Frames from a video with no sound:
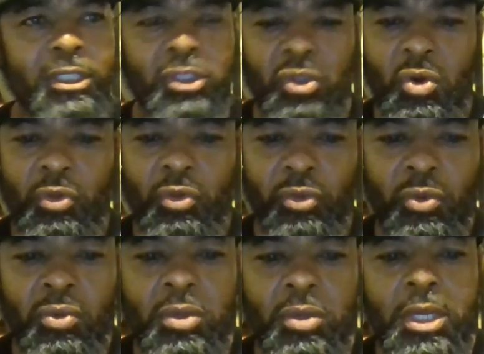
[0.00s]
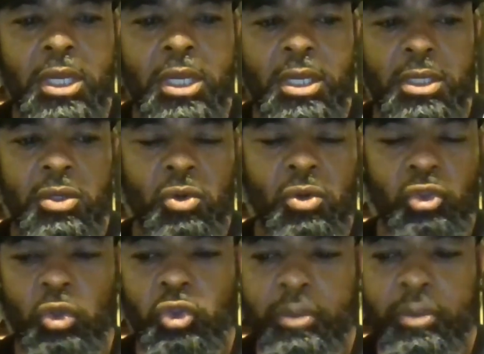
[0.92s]
talked through
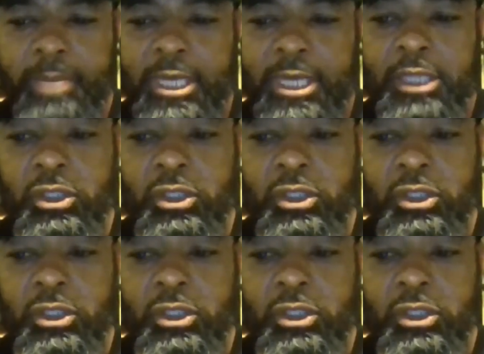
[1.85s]
social media.